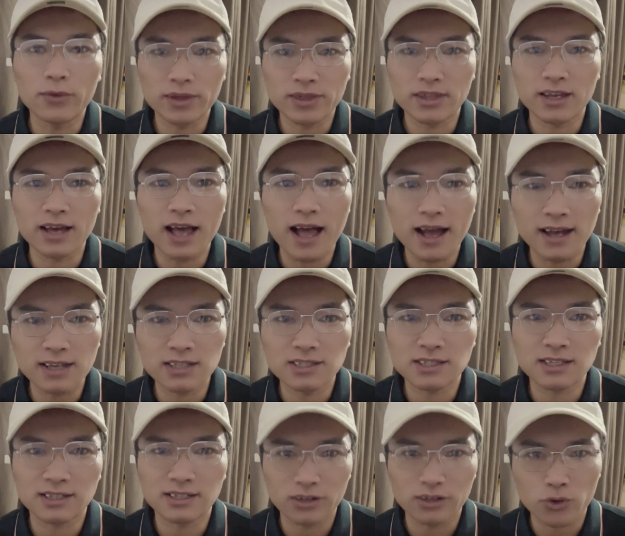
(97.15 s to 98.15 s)
with the
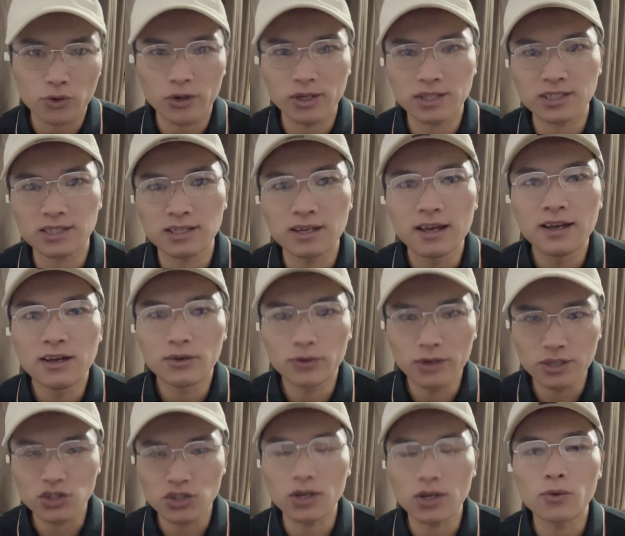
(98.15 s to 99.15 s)
highest increase
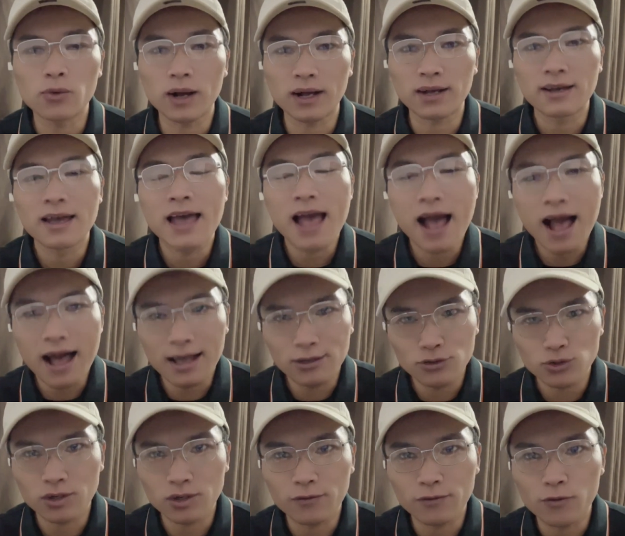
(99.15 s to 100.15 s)
reaching
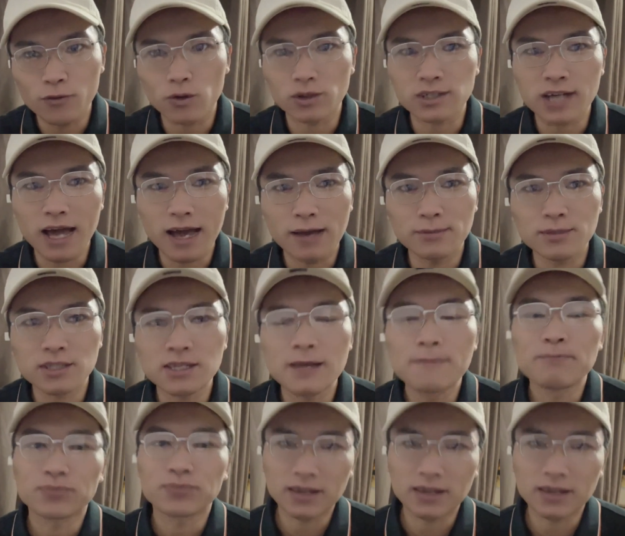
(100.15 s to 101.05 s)
104 times.